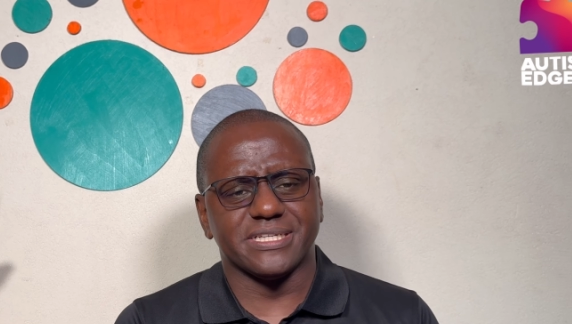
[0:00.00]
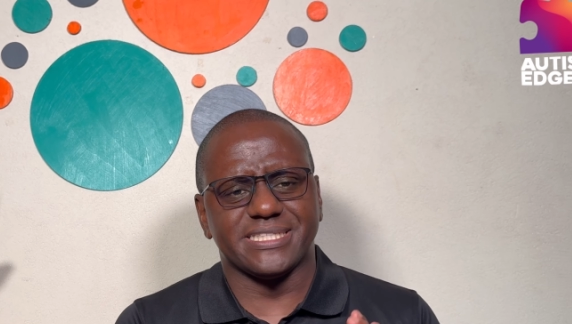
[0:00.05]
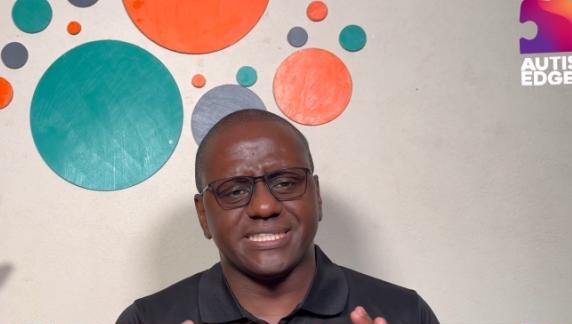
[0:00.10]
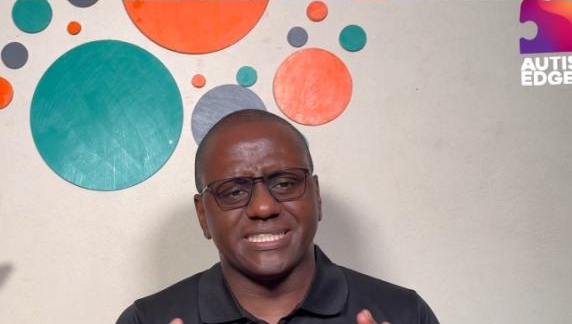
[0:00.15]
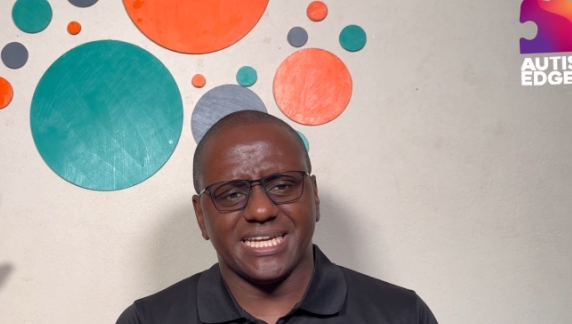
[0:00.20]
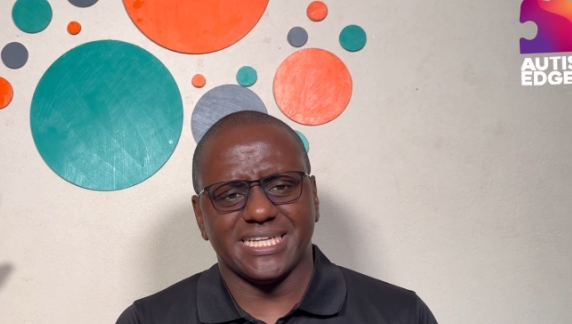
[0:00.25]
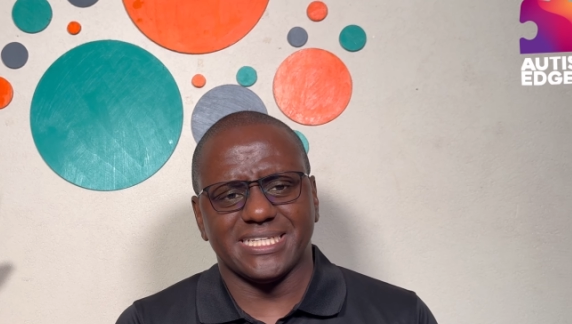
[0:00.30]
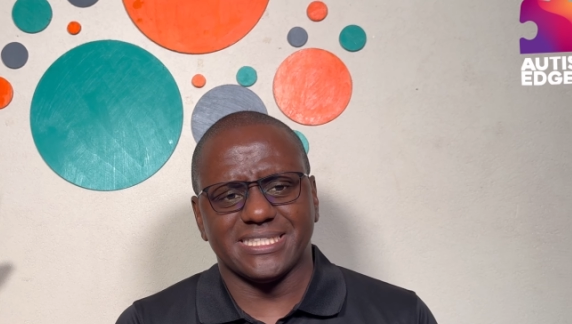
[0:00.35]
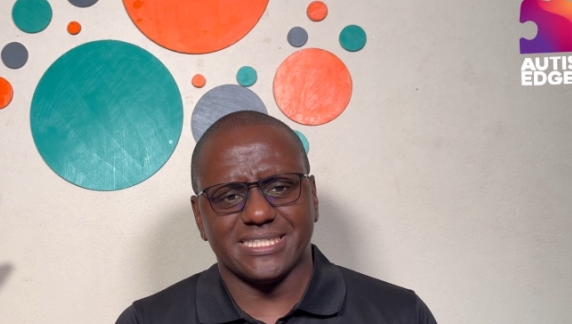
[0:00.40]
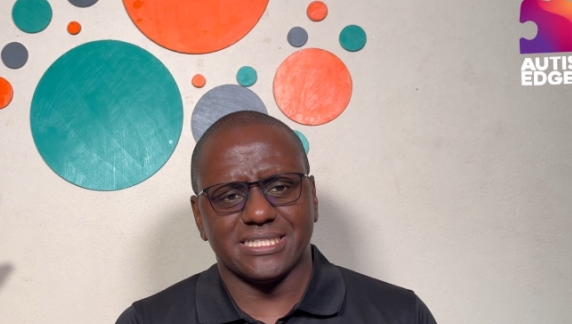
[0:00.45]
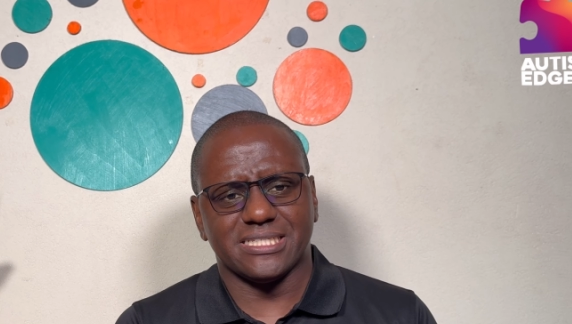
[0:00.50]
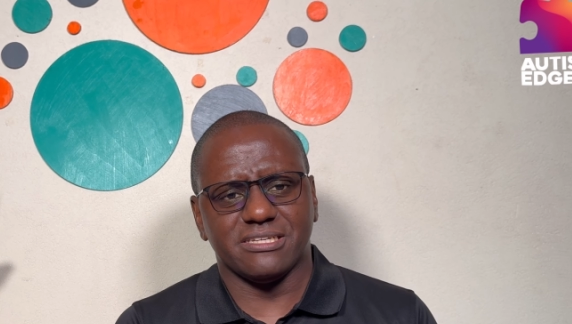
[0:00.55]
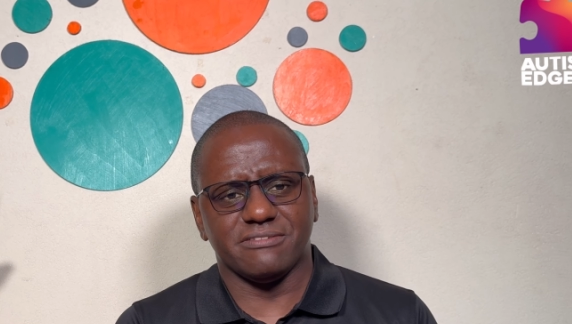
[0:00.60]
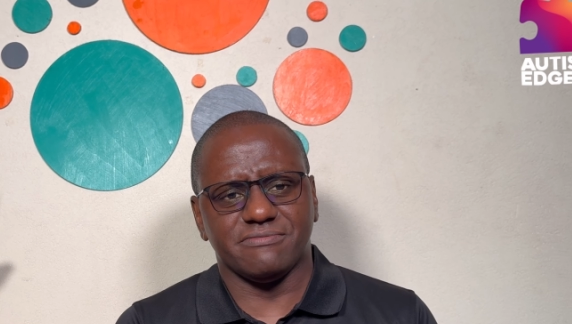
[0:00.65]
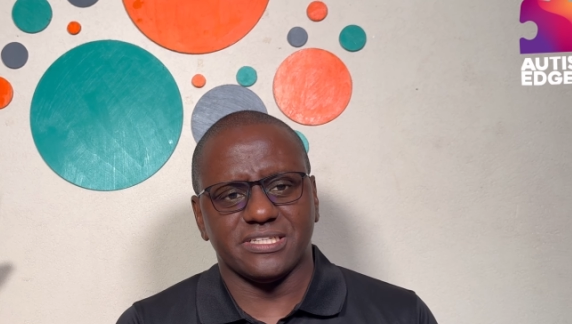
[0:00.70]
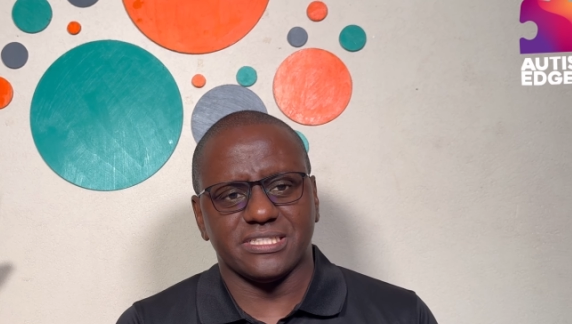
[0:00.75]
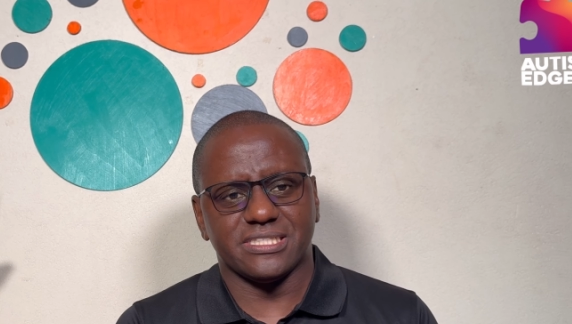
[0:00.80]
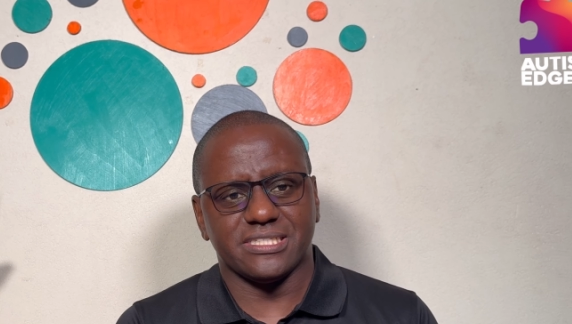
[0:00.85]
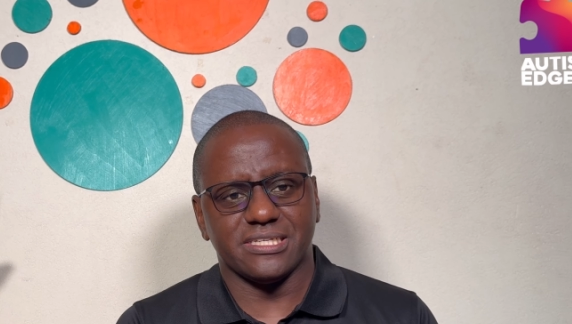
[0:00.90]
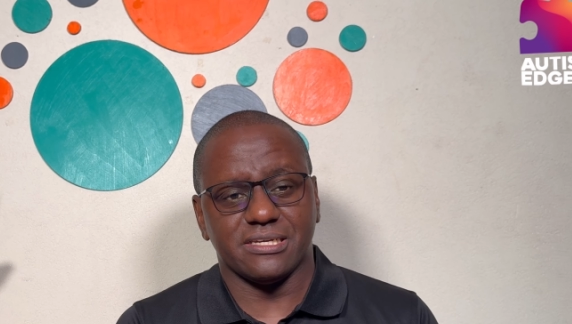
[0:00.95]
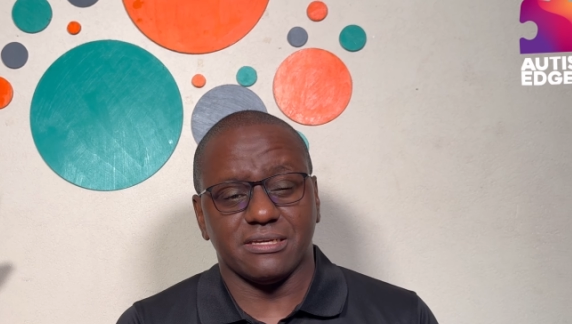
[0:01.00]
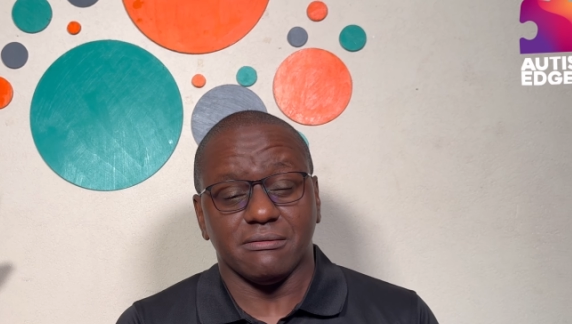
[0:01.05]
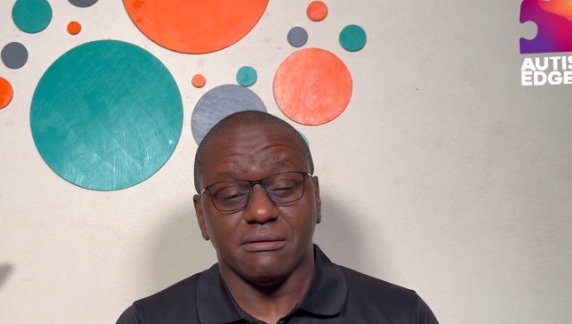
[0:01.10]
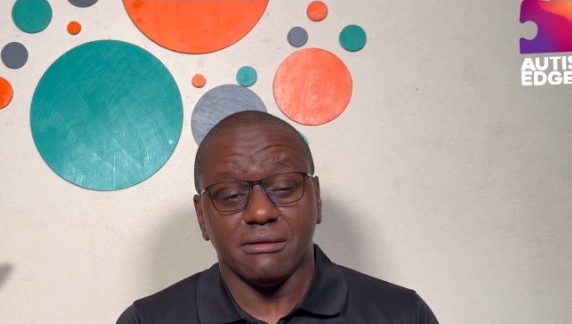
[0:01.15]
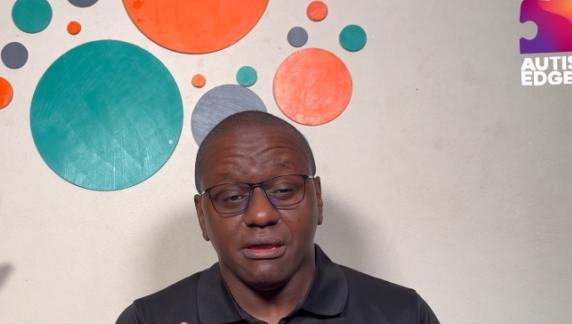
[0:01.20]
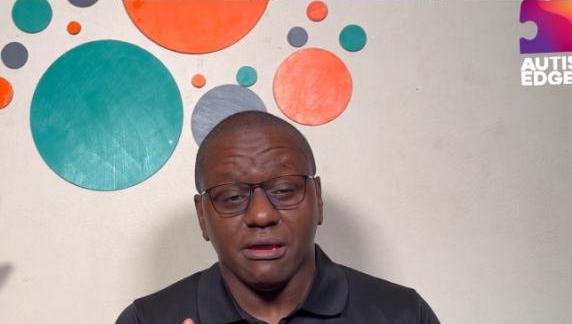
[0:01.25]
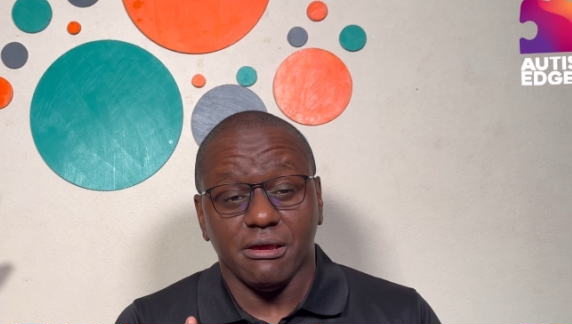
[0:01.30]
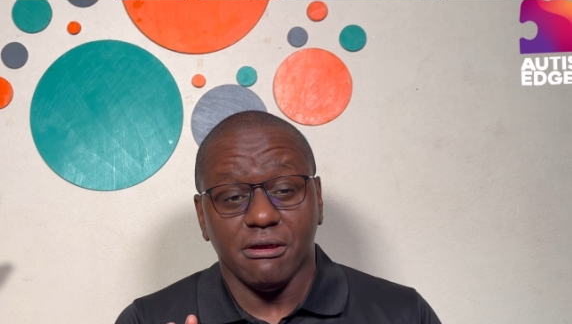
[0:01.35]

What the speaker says: sensitivity